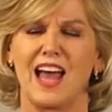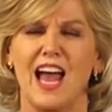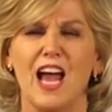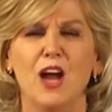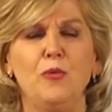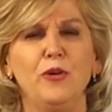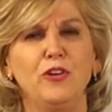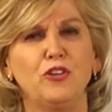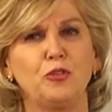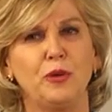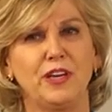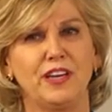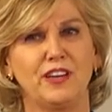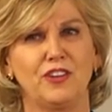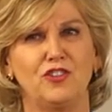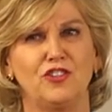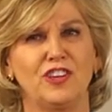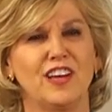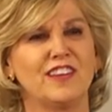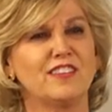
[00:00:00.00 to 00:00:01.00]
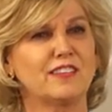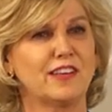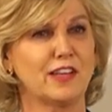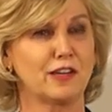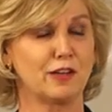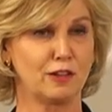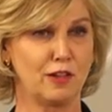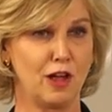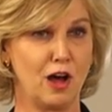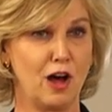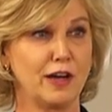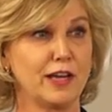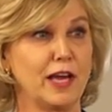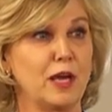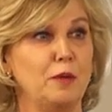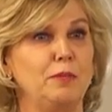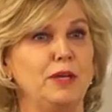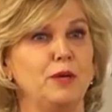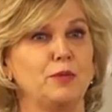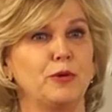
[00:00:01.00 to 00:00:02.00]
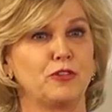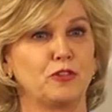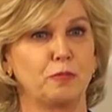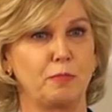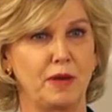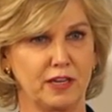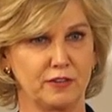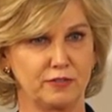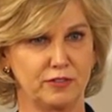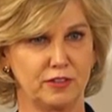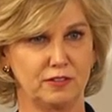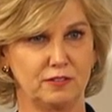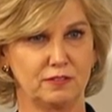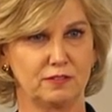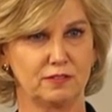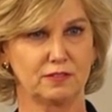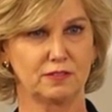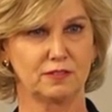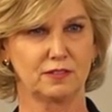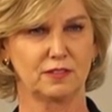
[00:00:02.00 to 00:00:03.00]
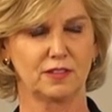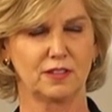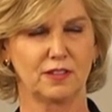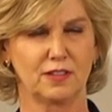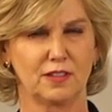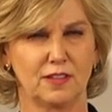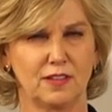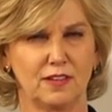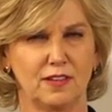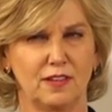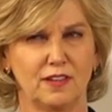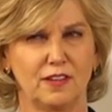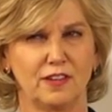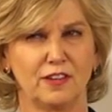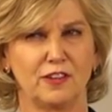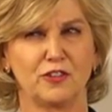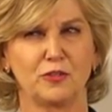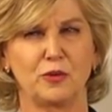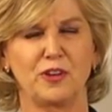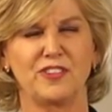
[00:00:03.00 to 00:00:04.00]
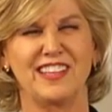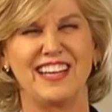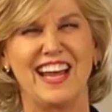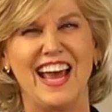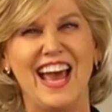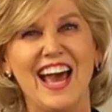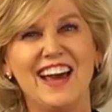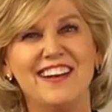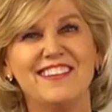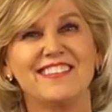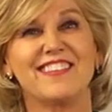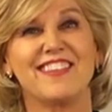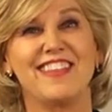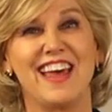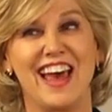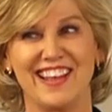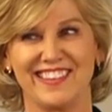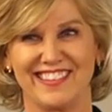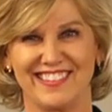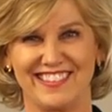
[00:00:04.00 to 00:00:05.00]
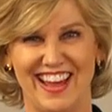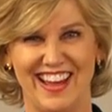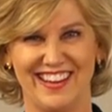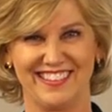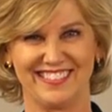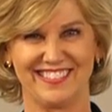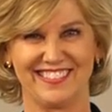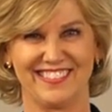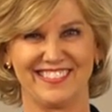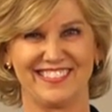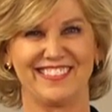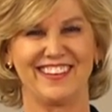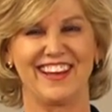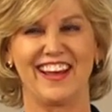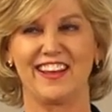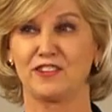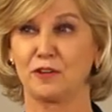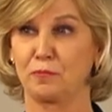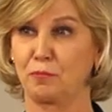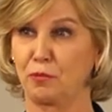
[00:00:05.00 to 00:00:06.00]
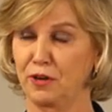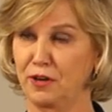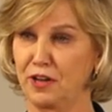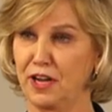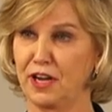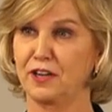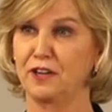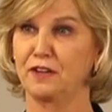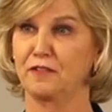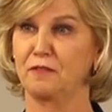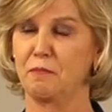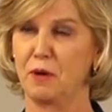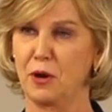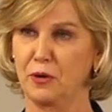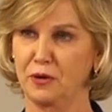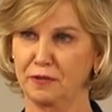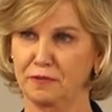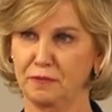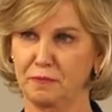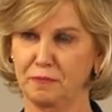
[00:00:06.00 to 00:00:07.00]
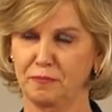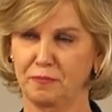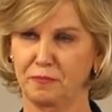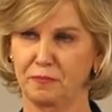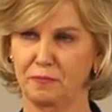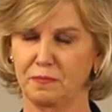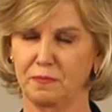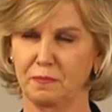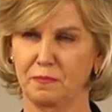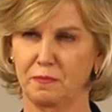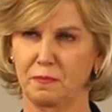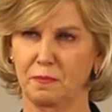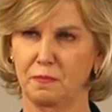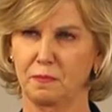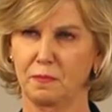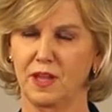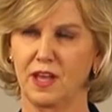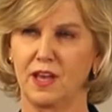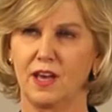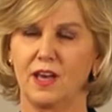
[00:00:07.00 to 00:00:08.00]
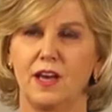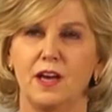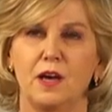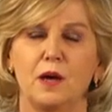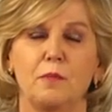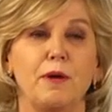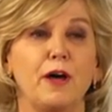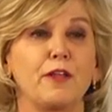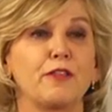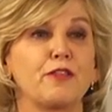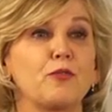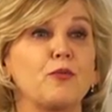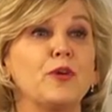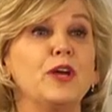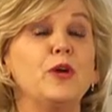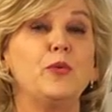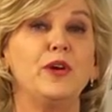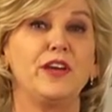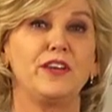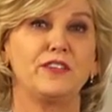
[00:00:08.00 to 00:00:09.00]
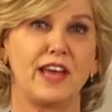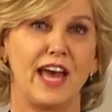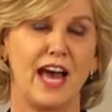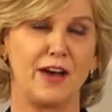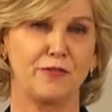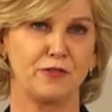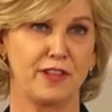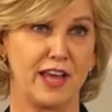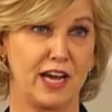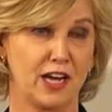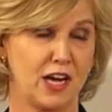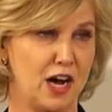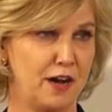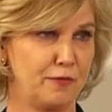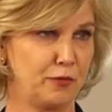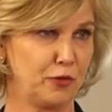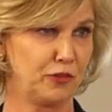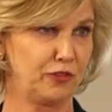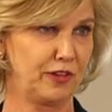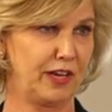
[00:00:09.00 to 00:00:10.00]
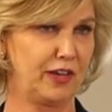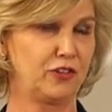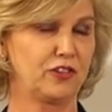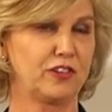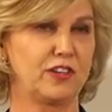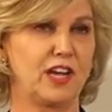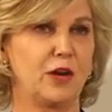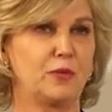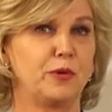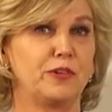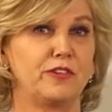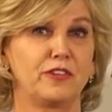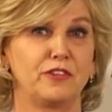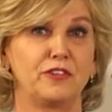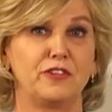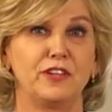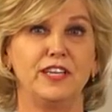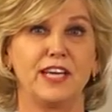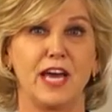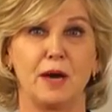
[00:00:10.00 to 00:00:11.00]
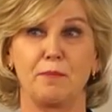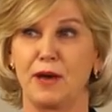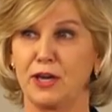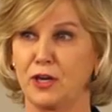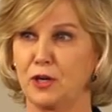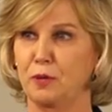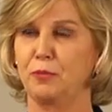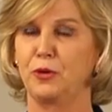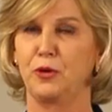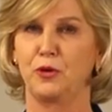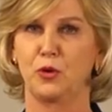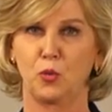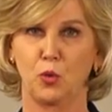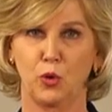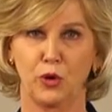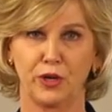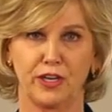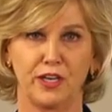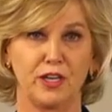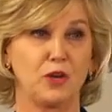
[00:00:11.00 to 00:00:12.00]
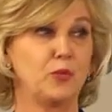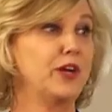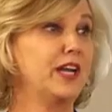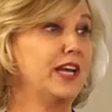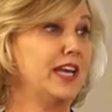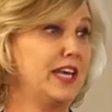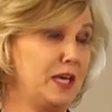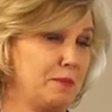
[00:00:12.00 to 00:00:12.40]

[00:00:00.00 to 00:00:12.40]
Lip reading: "I wish we could just get along and be respectful." So I said, how does that sound as a productive motive? About 3 weeks after that conversation, I was sitting at my computer working when an